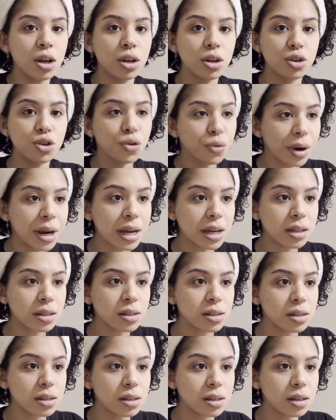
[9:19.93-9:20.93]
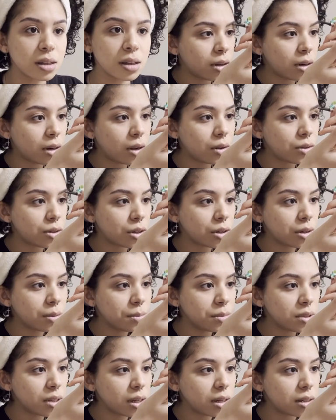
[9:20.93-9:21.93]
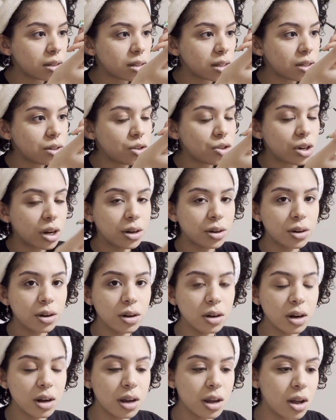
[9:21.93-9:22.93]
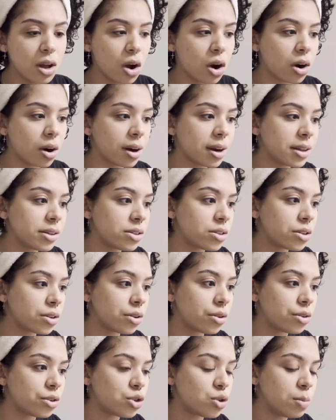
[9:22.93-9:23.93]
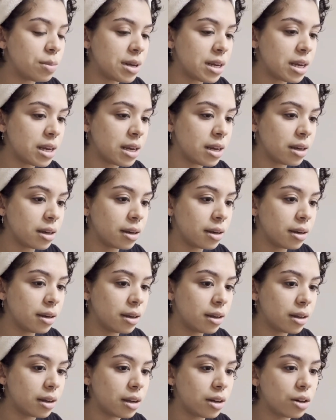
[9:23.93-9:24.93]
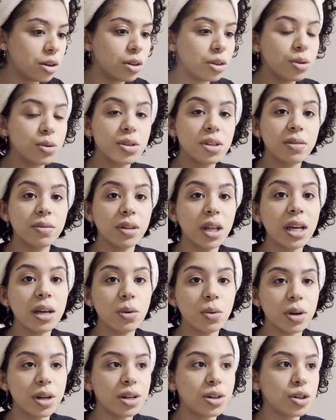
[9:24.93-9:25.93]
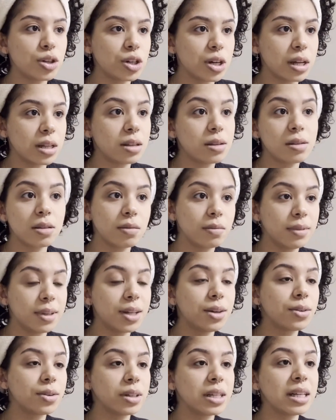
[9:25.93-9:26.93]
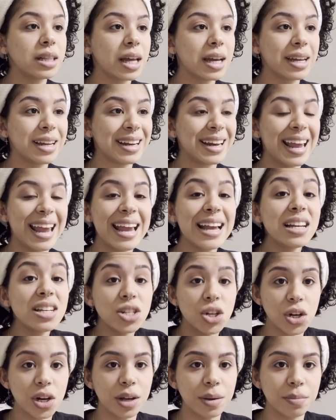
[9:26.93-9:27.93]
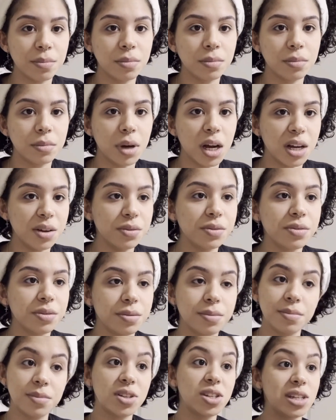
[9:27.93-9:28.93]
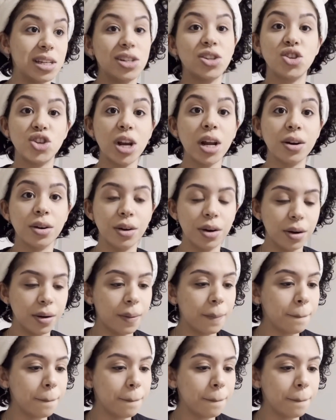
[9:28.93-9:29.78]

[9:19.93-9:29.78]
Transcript: trans. Now, terms like cisgender are considered to be inclusive language. It's literally like an antonym of cisgender.